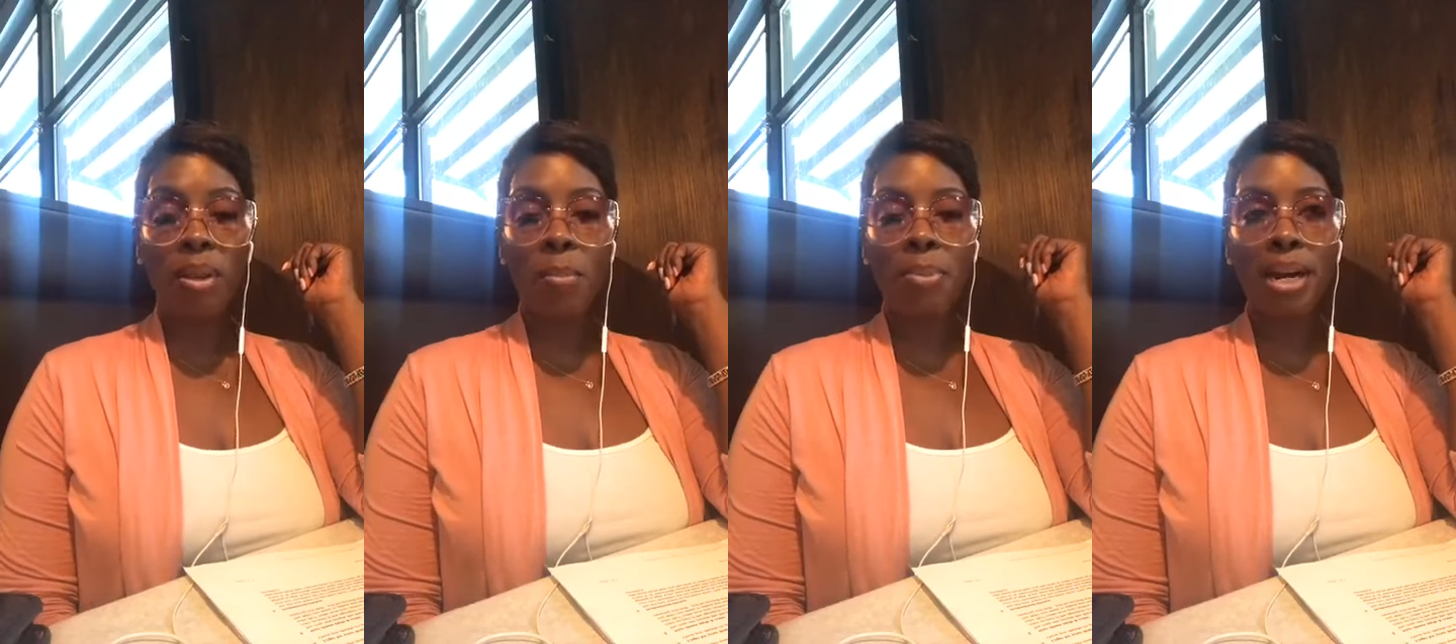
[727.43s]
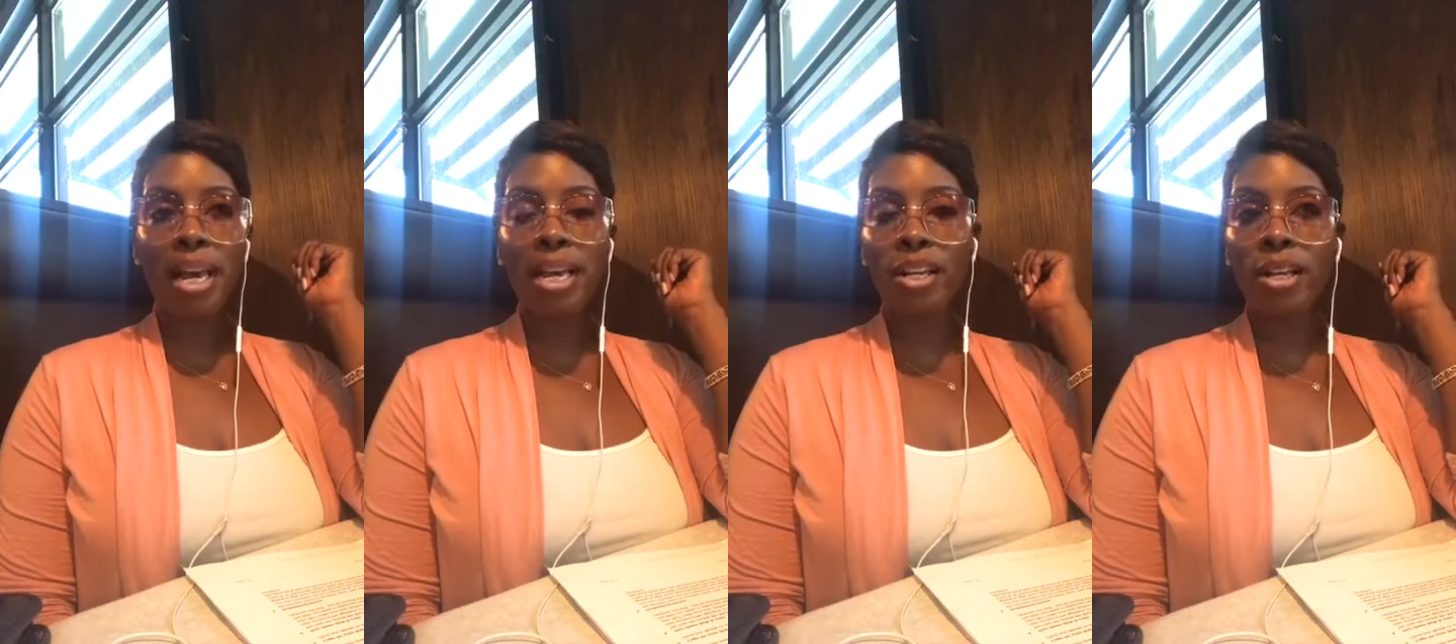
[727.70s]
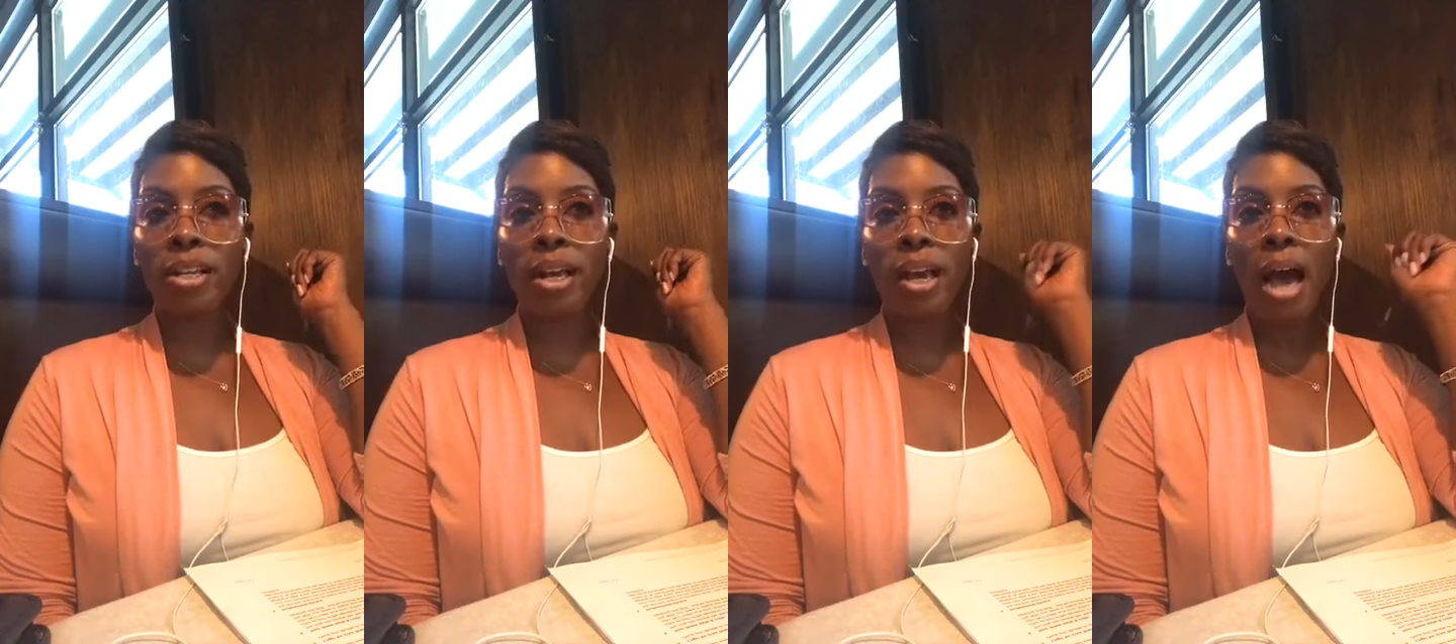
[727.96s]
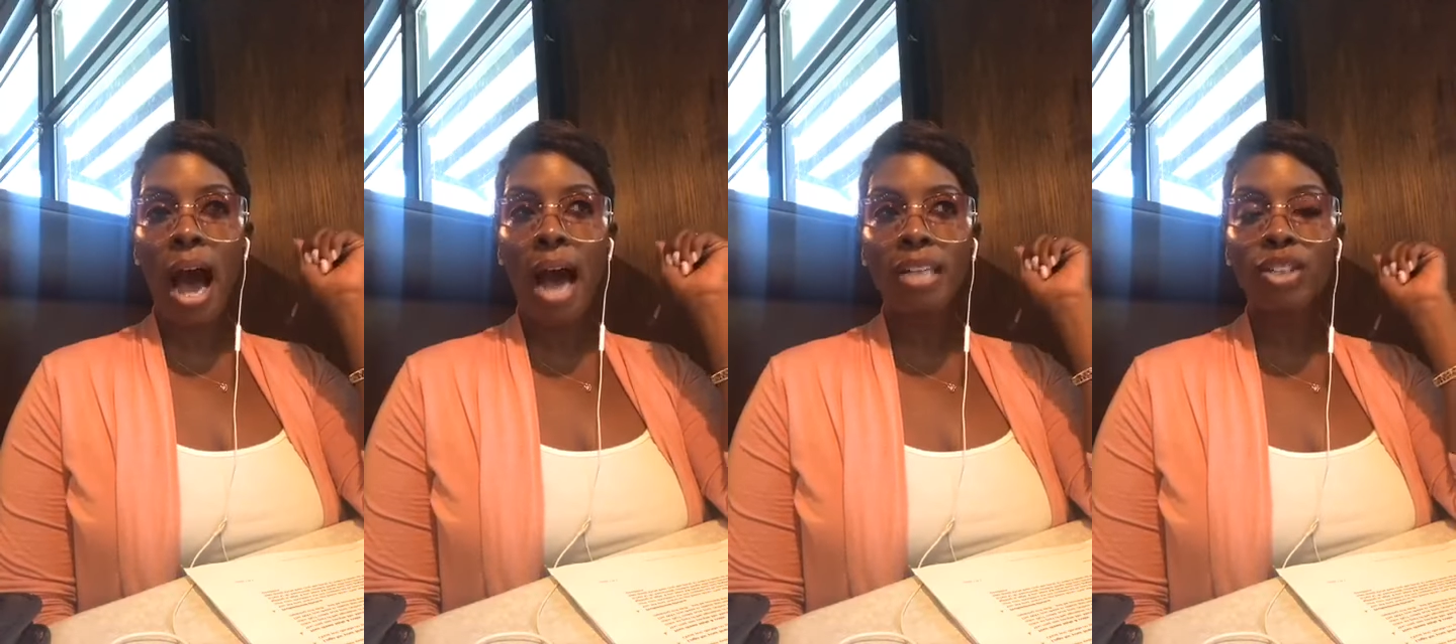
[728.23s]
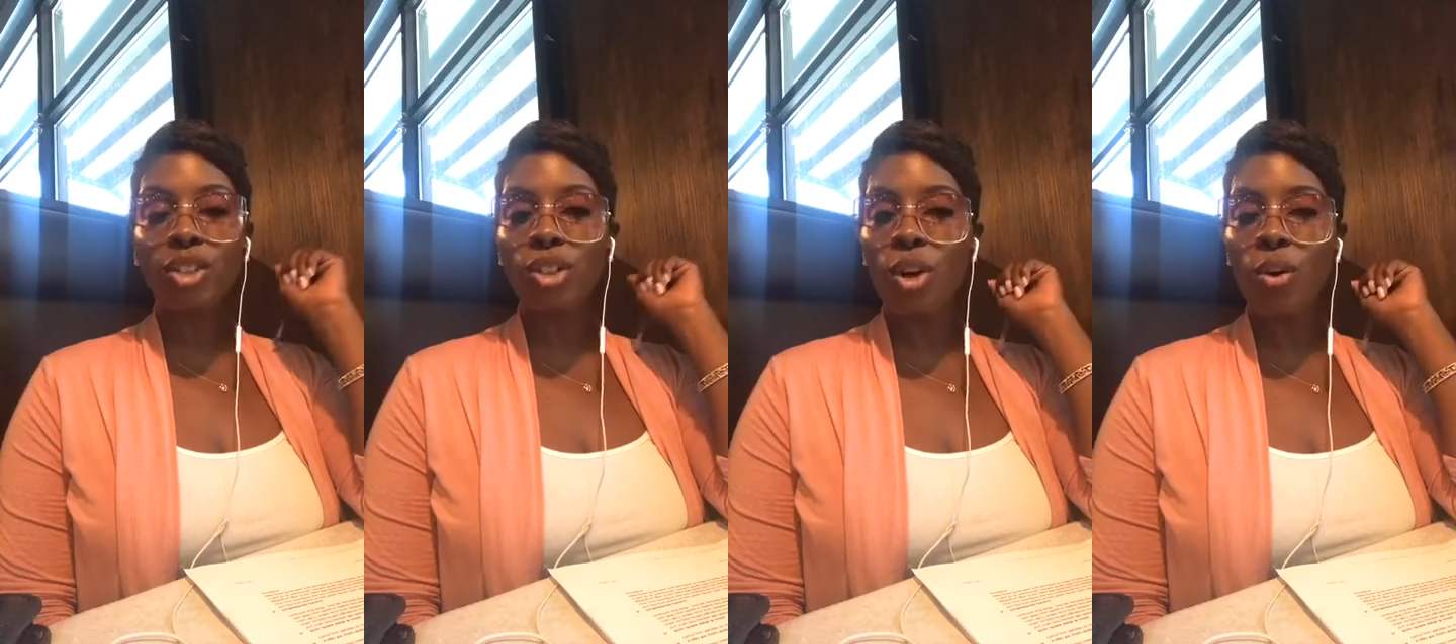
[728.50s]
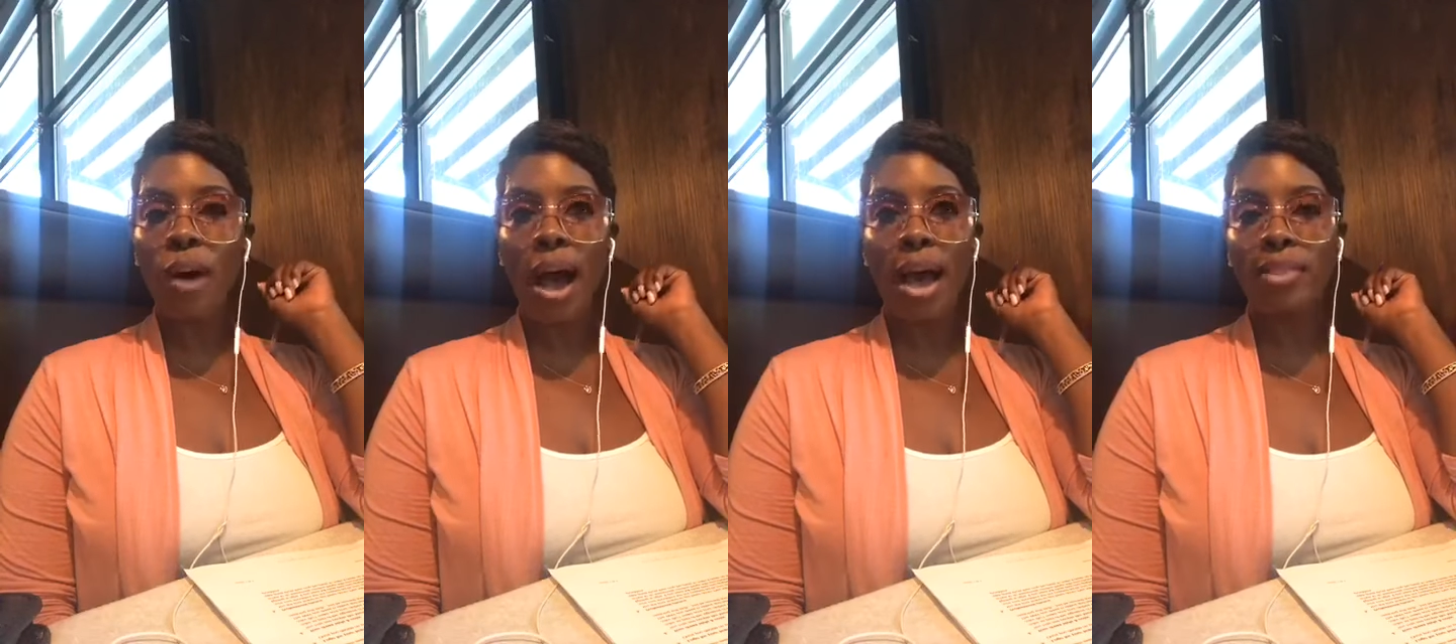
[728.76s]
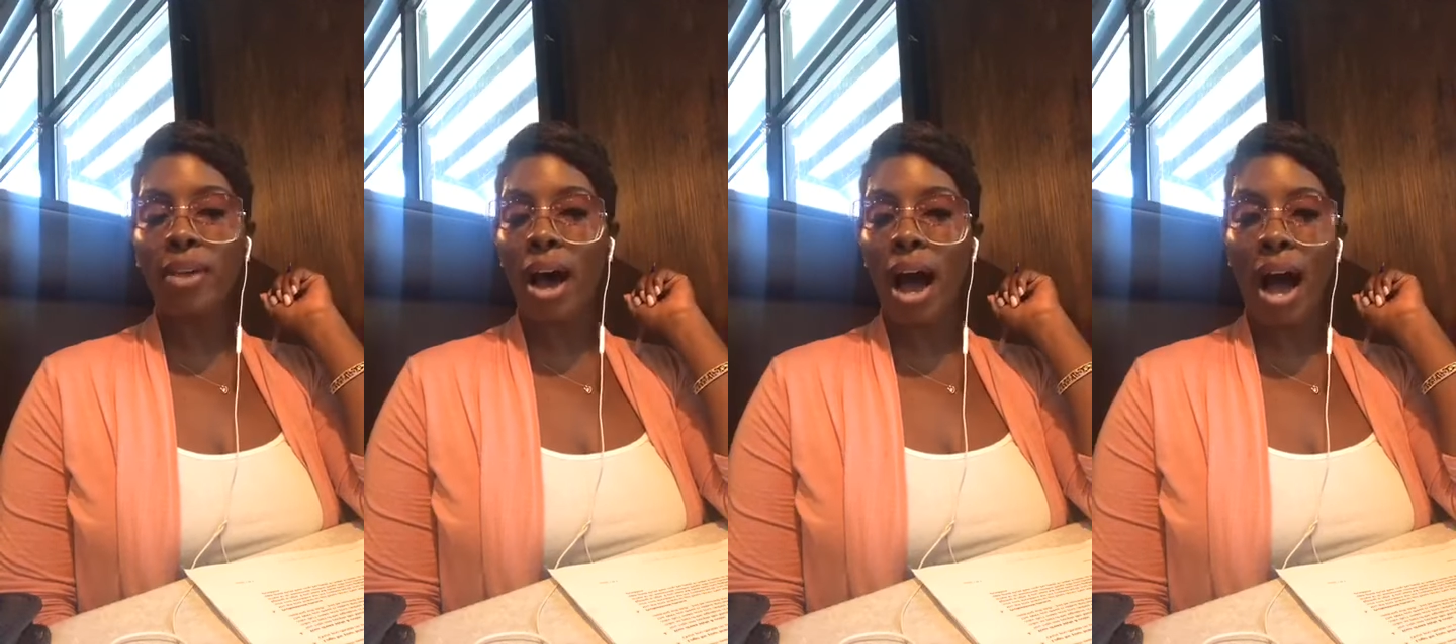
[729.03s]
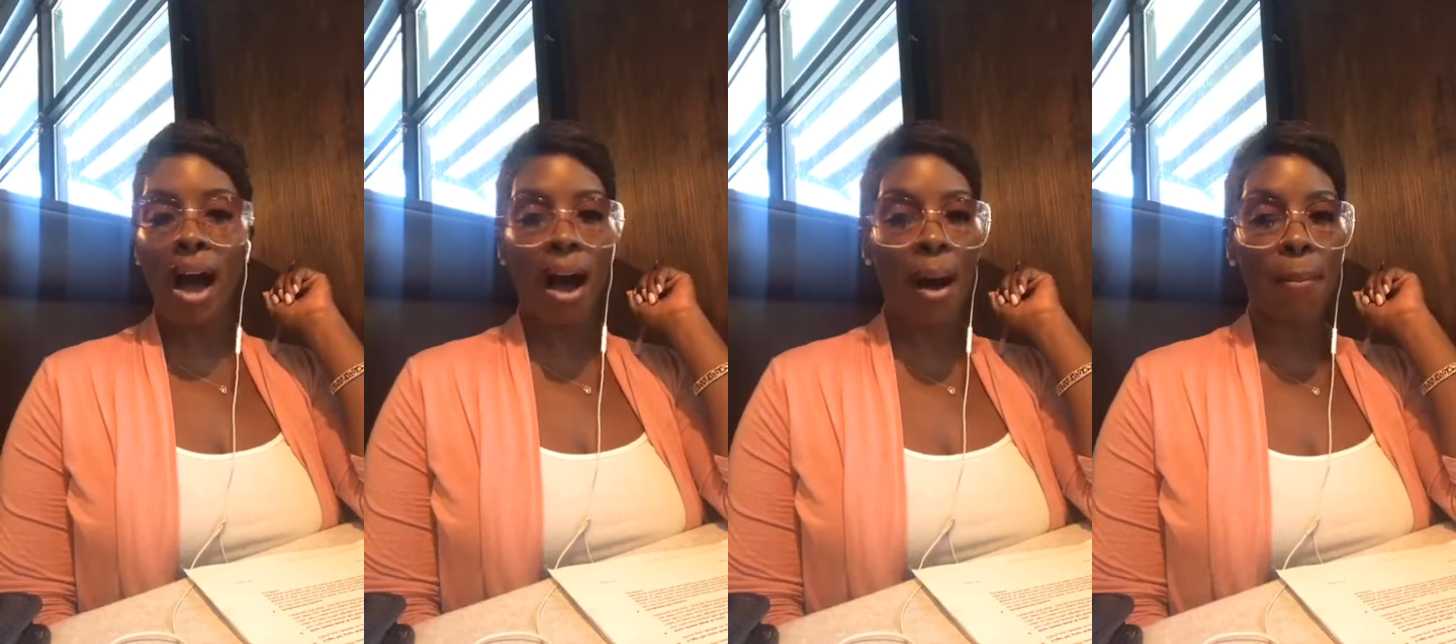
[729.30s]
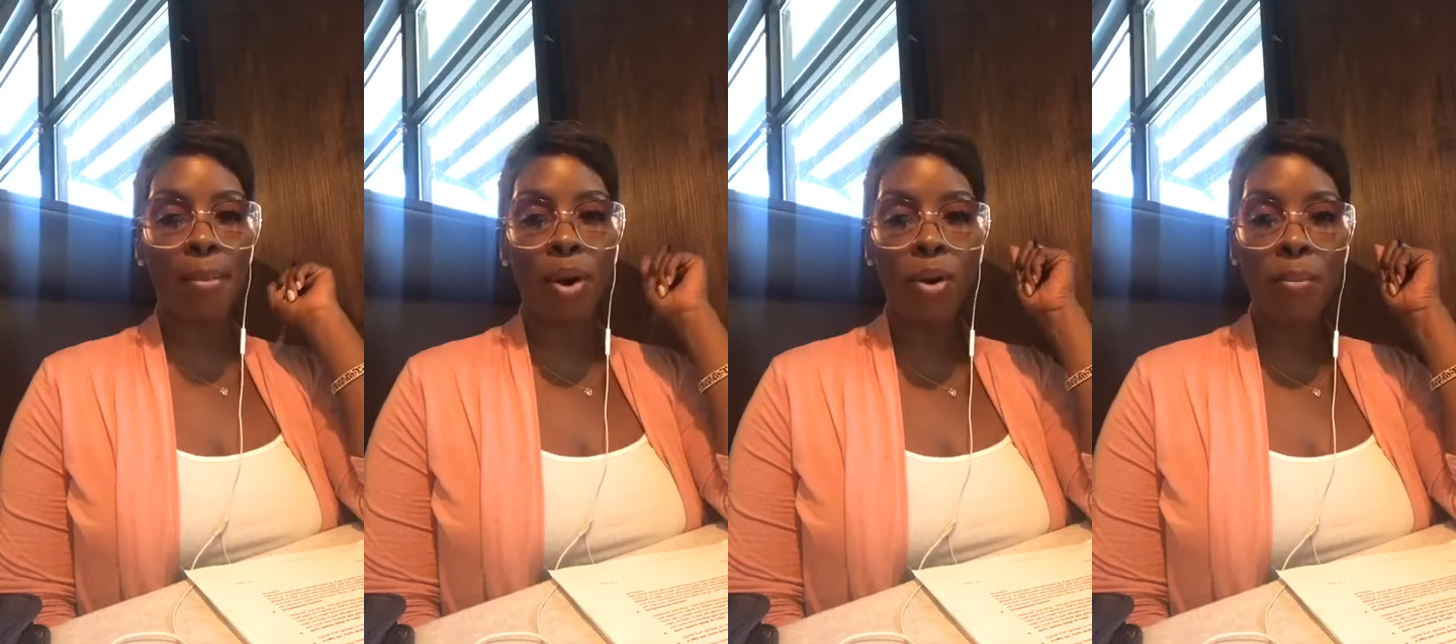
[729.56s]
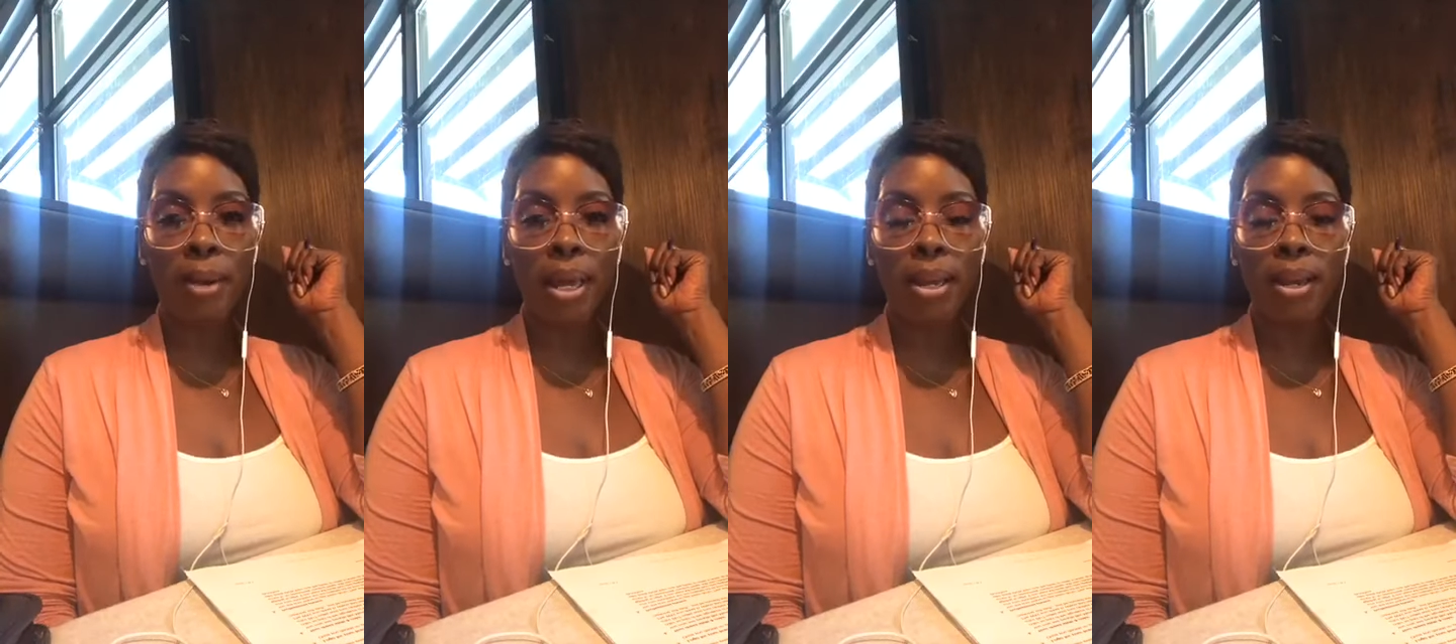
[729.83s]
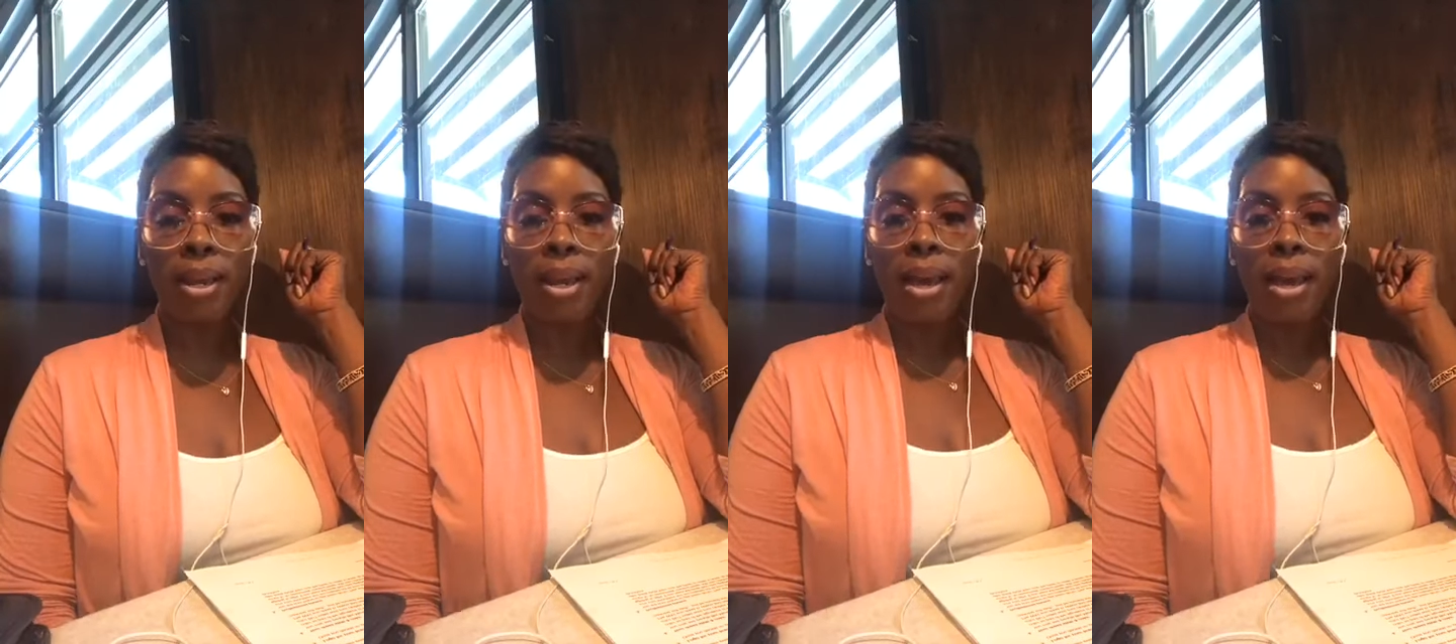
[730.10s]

But I so had the aha moment